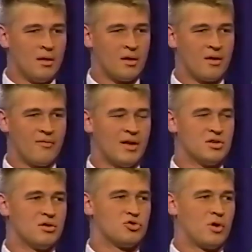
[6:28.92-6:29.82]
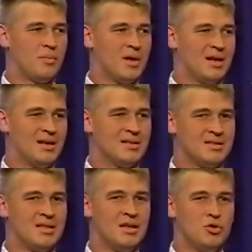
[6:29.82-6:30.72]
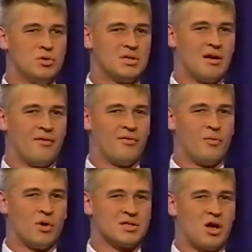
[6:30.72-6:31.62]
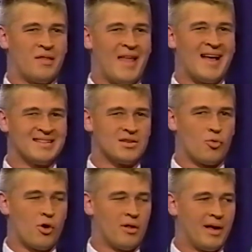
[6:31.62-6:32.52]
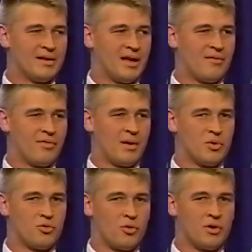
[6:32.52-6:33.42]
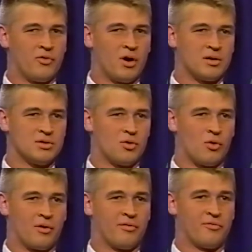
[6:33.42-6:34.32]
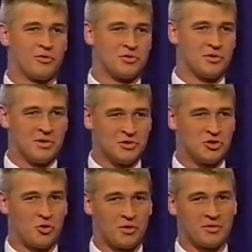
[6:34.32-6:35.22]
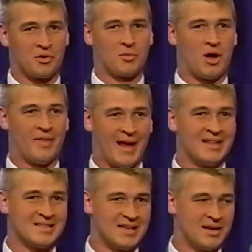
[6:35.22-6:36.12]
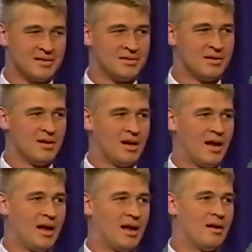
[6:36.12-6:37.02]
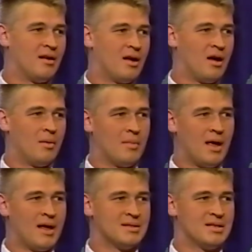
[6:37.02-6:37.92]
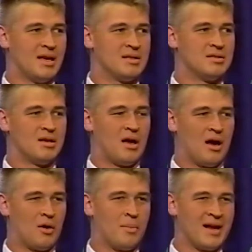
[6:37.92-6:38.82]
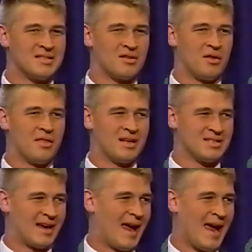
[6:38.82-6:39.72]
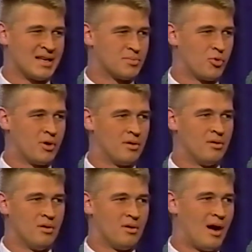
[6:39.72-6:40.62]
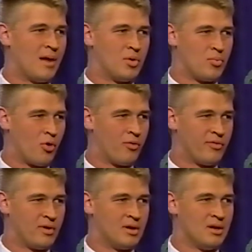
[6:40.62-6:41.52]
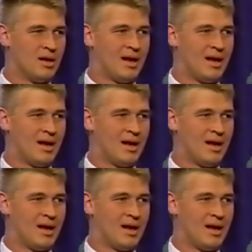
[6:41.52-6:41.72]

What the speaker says: The conventional treatment is the use of what's called non-steroidal anti-inflammatory drugs, or in short term called NSAIDs. And NSAIDs are basically things like aspirin or ibuprofen.